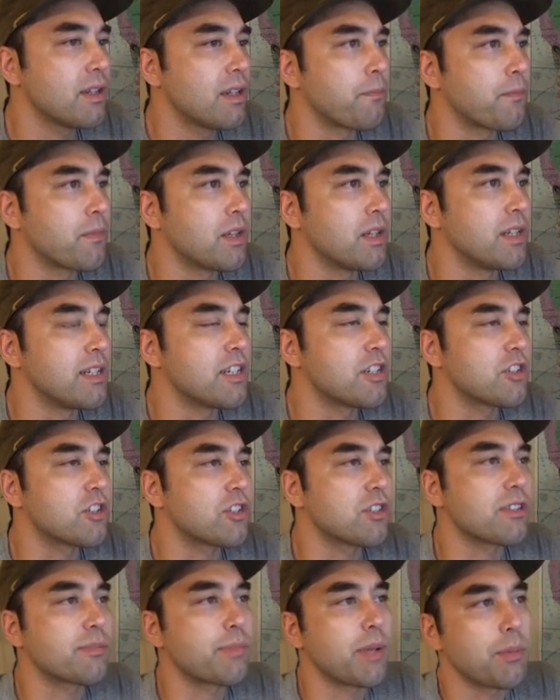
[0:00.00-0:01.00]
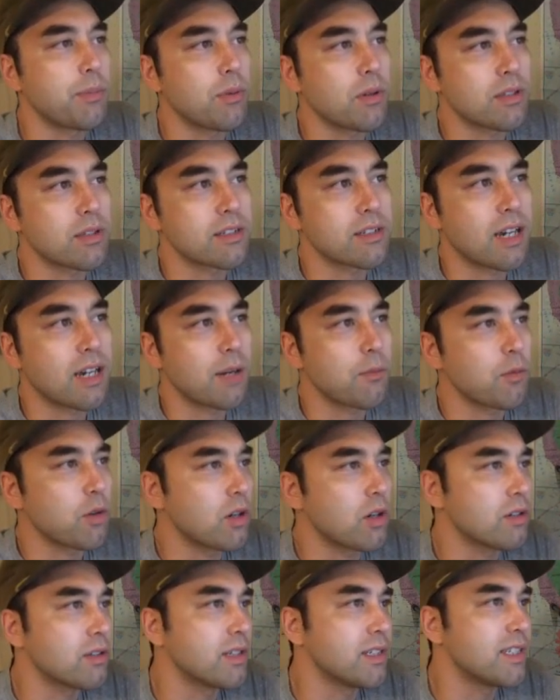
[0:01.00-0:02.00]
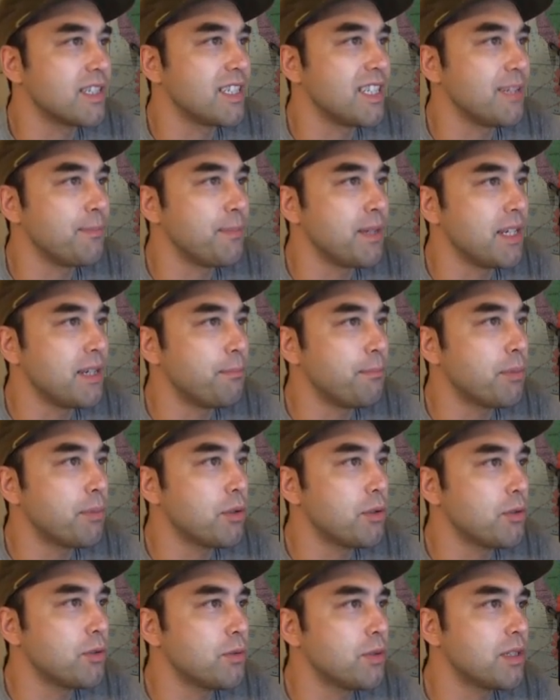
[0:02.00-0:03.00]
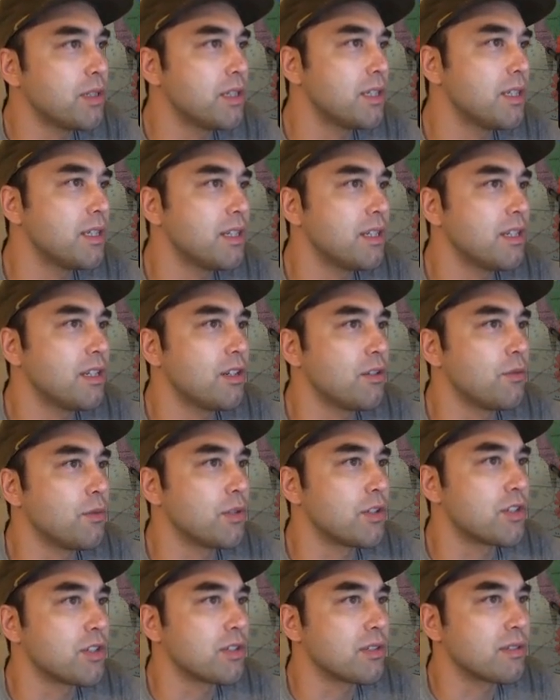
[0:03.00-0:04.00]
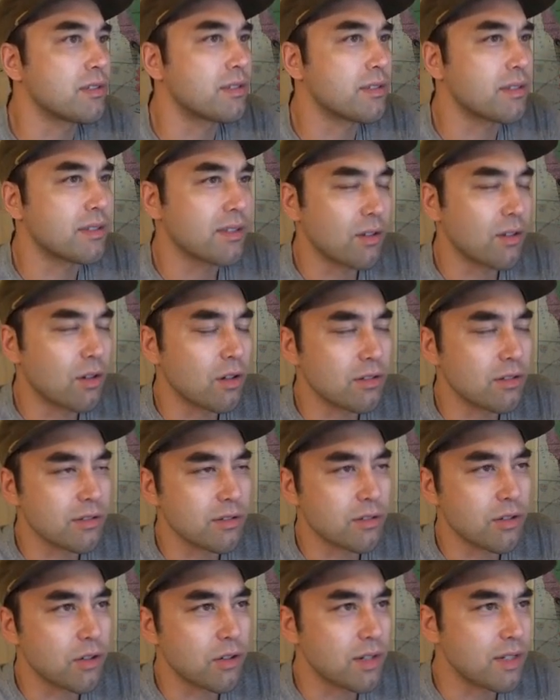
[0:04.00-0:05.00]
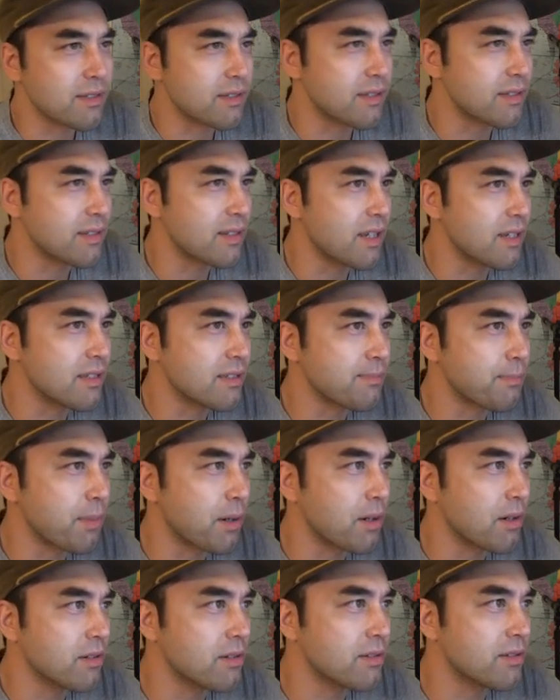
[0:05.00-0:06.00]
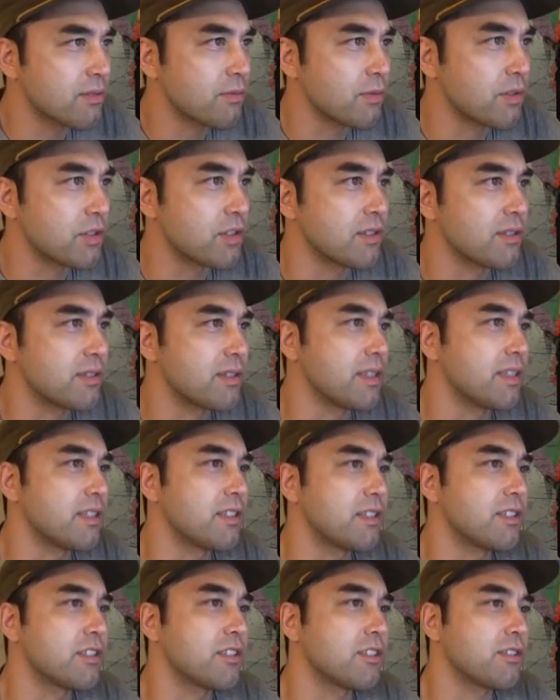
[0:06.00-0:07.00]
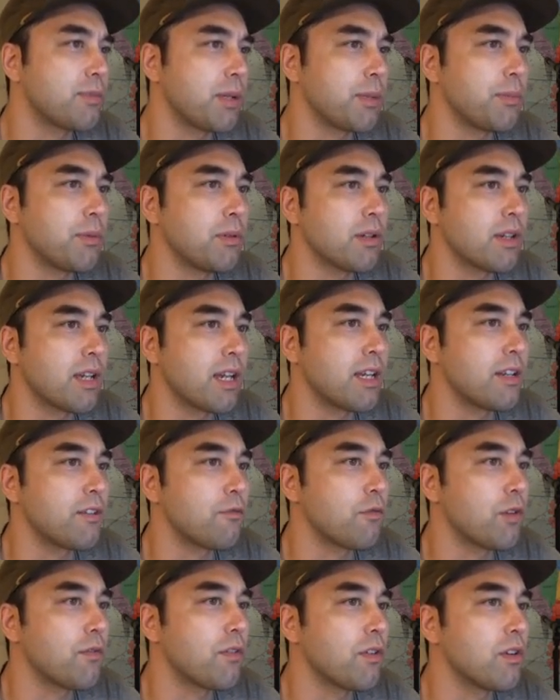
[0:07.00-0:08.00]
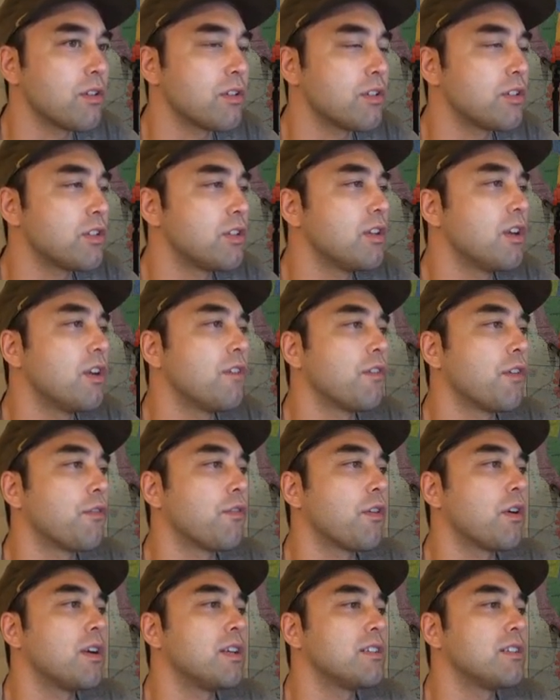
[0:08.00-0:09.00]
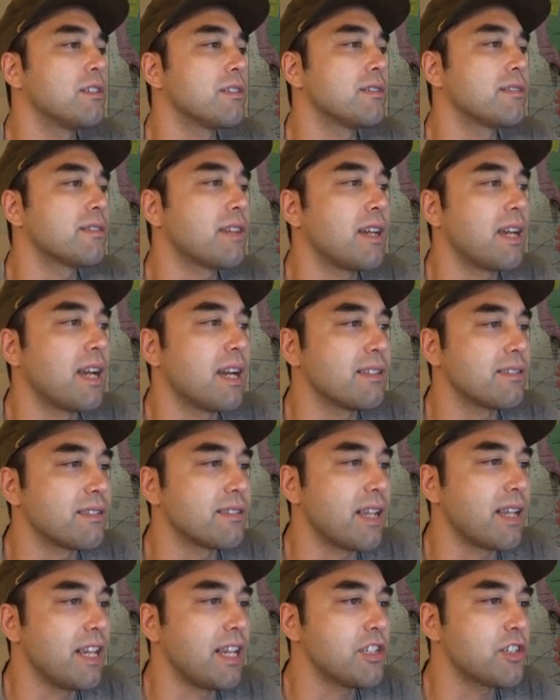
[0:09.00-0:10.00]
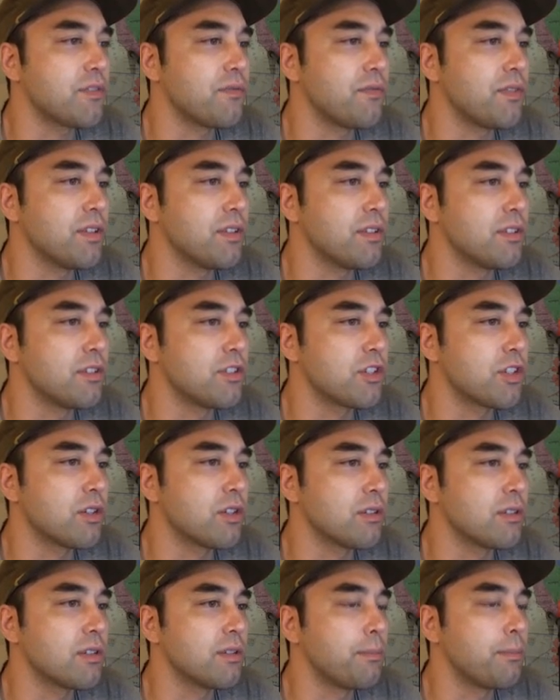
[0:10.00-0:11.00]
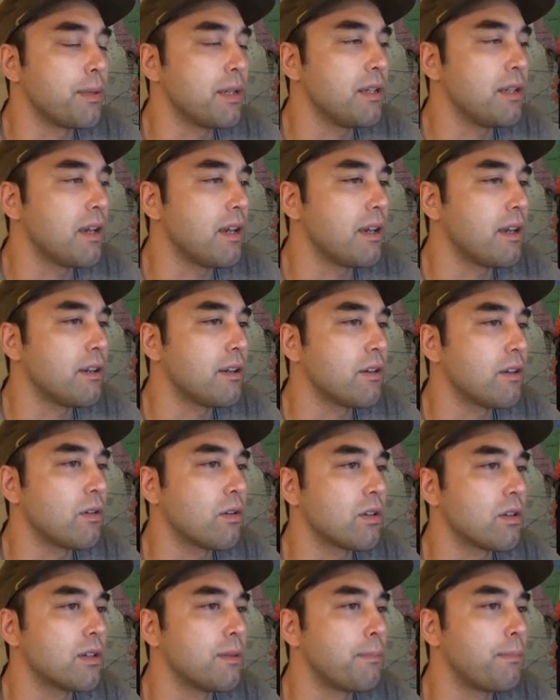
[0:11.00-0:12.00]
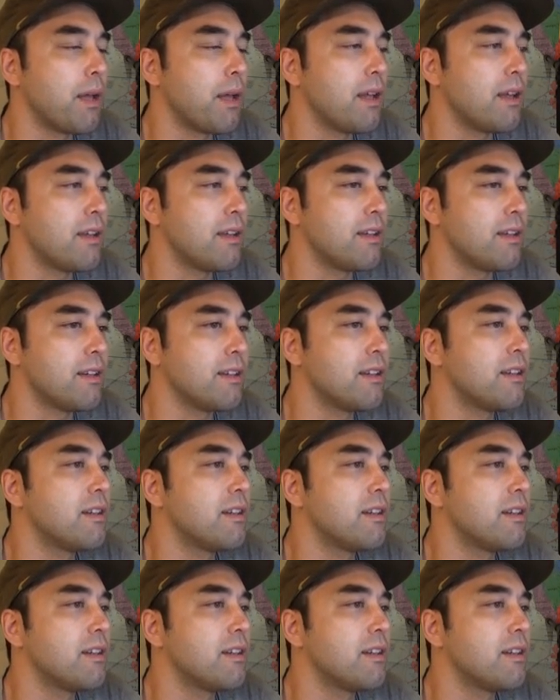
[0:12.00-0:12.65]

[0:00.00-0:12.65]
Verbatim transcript: The indigenous people at the time were called the Nimipu which is also known as the Nez Perce, which is the indigenous people, again, referred referring to the site as an ancient village called Nepehe or Nepehe